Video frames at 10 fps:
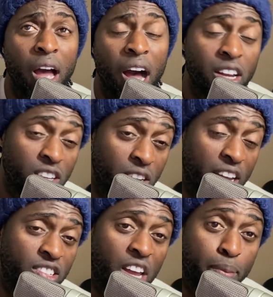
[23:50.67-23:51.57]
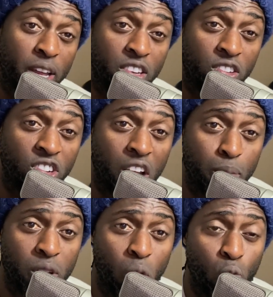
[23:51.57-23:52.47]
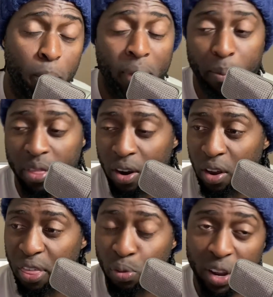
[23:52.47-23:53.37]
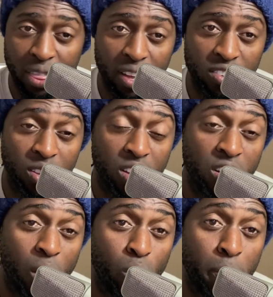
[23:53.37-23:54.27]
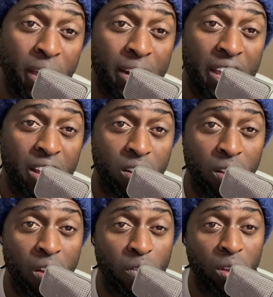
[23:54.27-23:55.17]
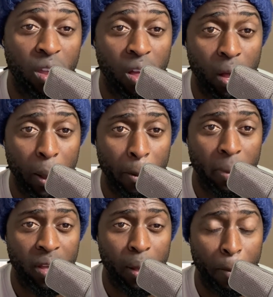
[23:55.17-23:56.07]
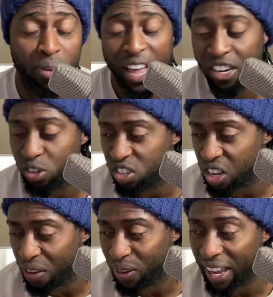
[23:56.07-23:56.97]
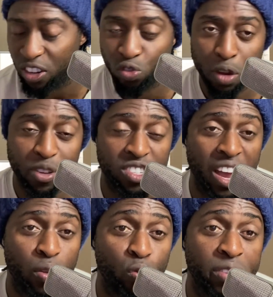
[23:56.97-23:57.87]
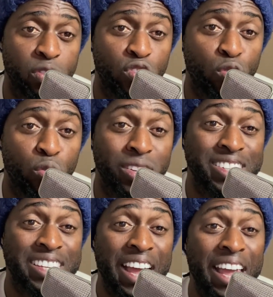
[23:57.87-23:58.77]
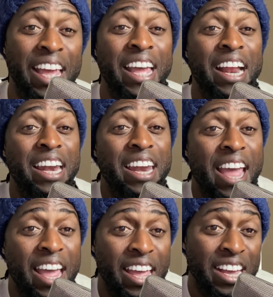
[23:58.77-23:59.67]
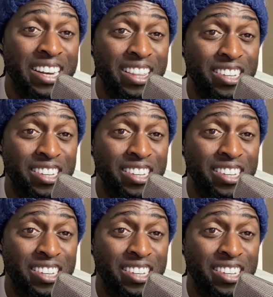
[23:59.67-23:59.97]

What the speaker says: Until next time, ladies and gentlemen, remember there are three things that cannot remain hidden for long. Plant yourself like a tree beside the river of truth and say nay to the